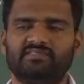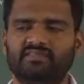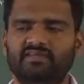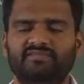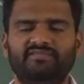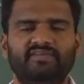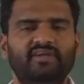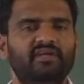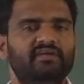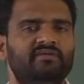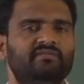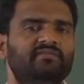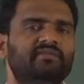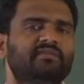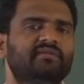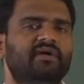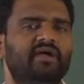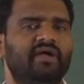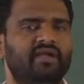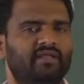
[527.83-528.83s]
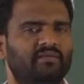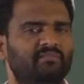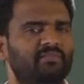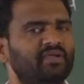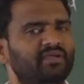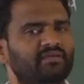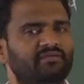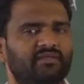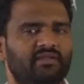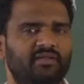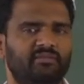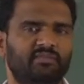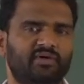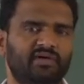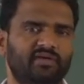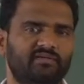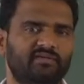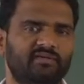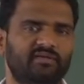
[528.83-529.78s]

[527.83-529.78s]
different atomic number,